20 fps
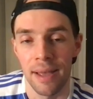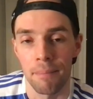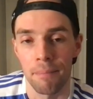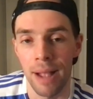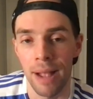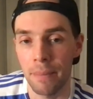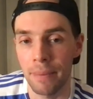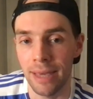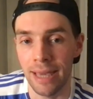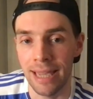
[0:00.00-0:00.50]

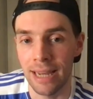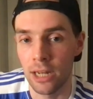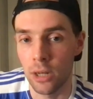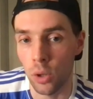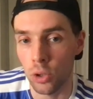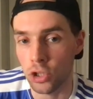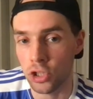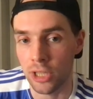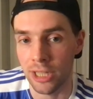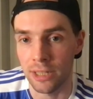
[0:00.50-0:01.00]
maybe he
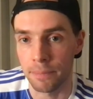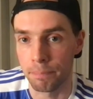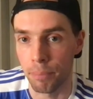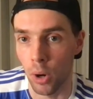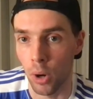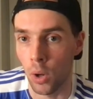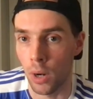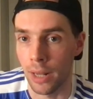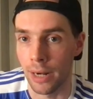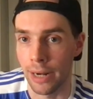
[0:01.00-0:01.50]
lost his
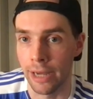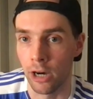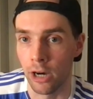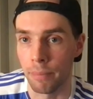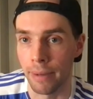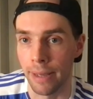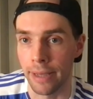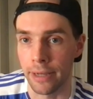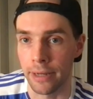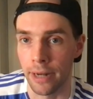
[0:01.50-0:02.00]
bottle a little
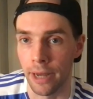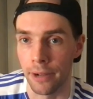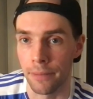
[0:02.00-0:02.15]
bit.